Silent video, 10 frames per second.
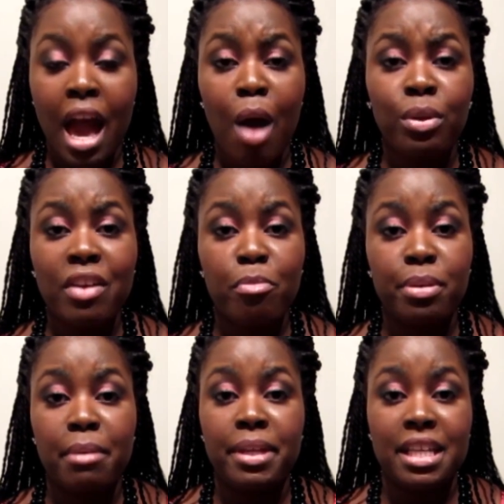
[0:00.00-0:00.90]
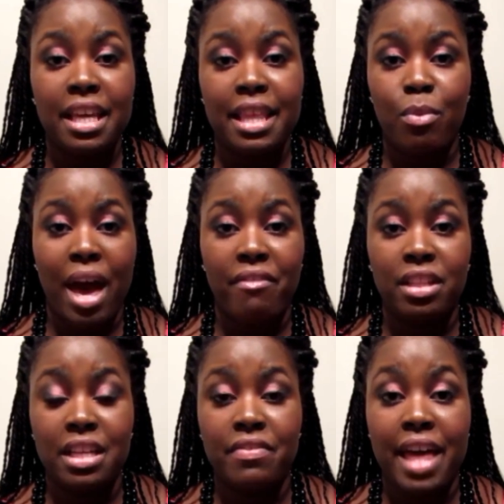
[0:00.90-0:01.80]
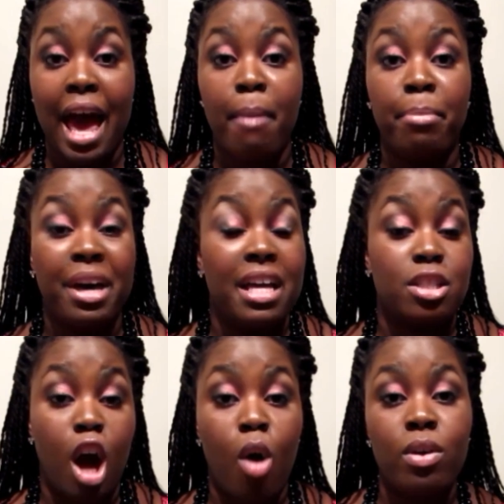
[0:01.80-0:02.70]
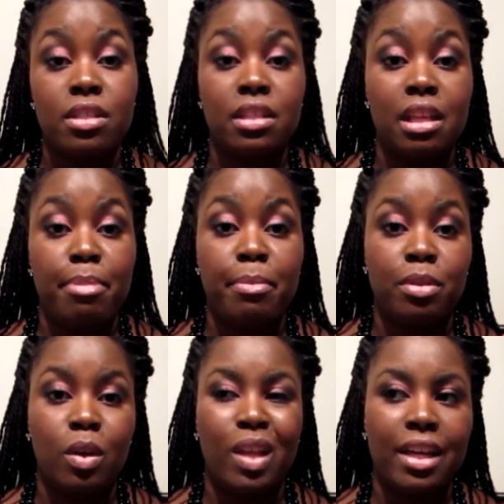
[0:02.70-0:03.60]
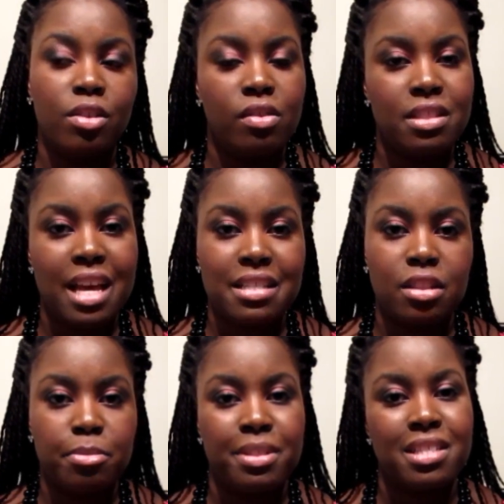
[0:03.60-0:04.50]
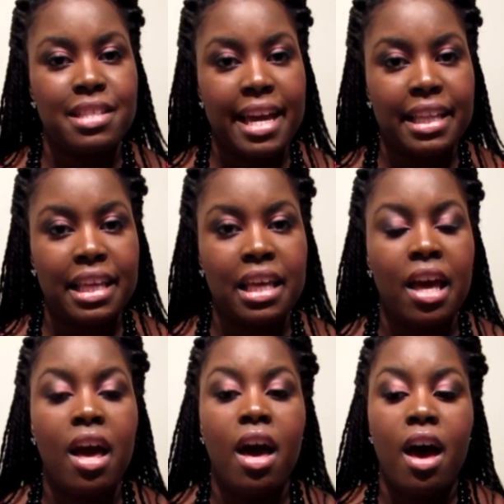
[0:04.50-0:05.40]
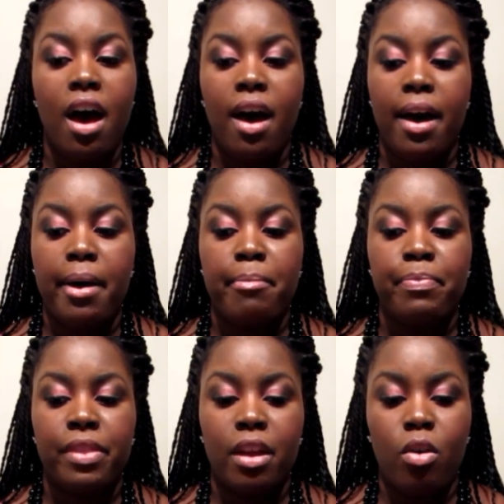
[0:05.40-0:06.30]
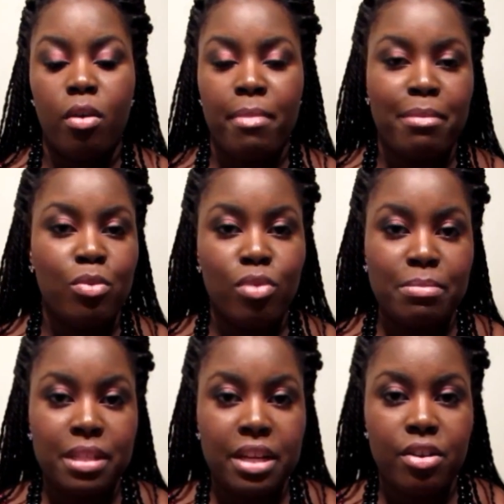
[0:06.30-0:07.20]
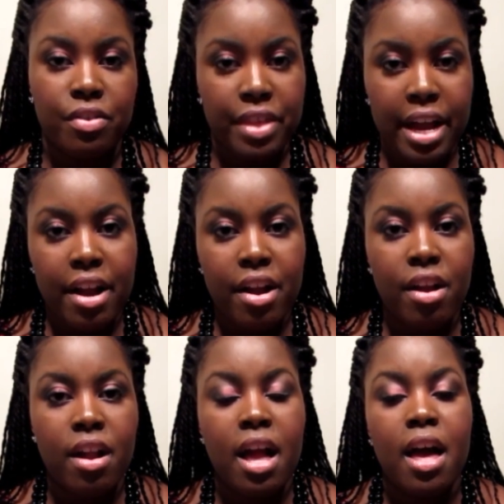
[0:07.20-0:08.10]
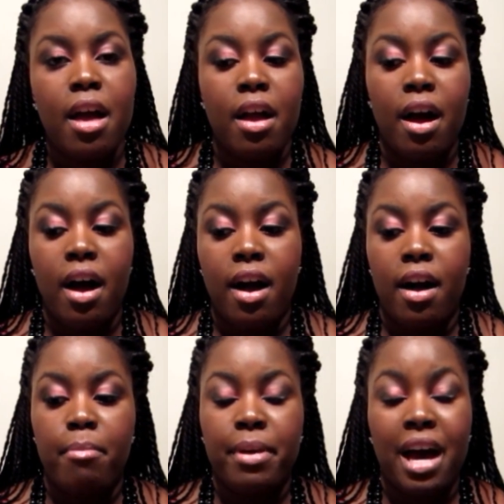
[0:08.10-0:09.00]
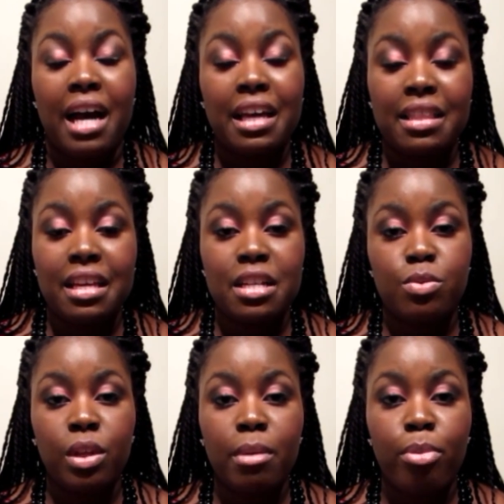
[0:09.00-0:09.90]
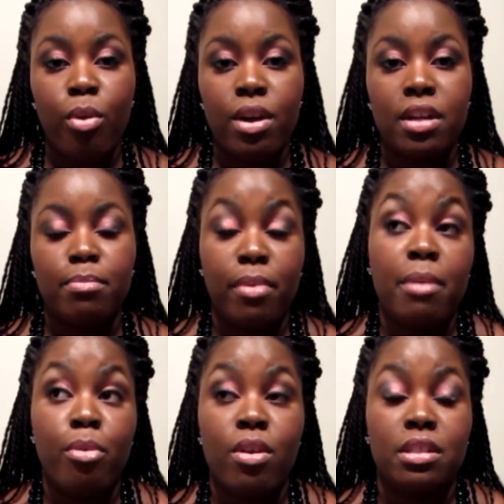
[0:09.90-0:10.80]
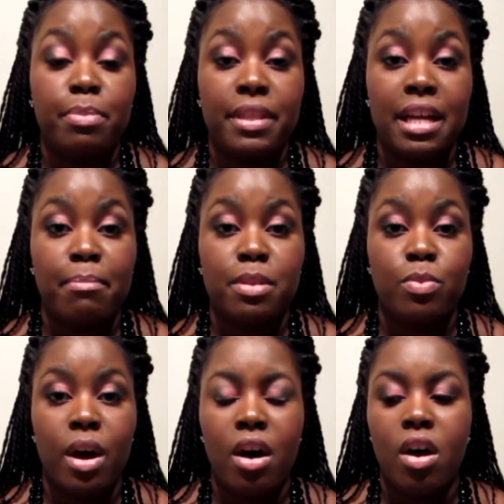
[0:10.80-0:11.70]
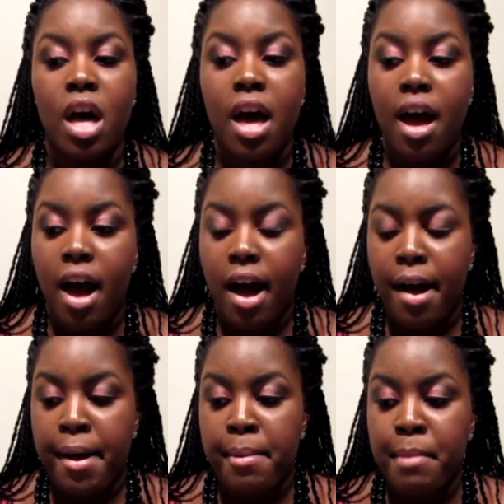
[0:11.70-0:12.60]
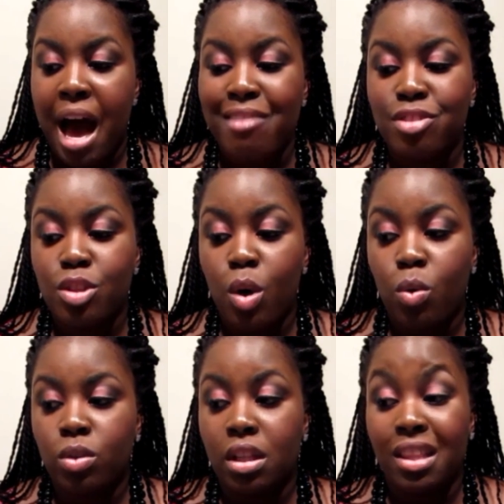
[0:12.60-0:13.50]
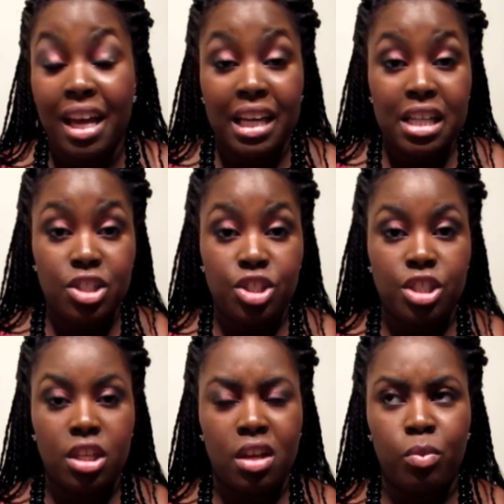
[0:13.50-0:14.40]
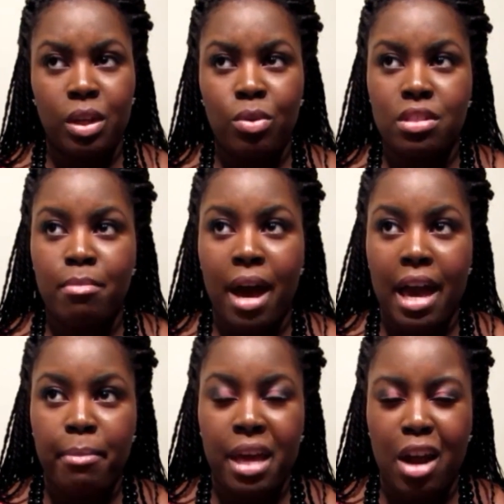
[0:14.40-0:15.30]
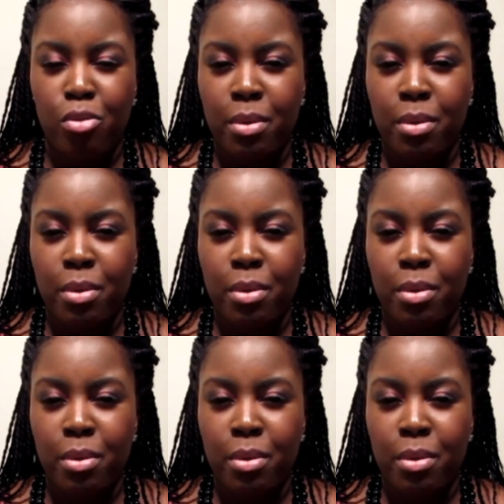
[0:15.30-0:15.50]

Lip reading: I would never put up anything that would have any of that, but it's always good to let people know, like, you know, this has a little bit of staining, or maybe rips here or there. But I think it's really important to put that up as well. I've sold luggage when I went to Miami. I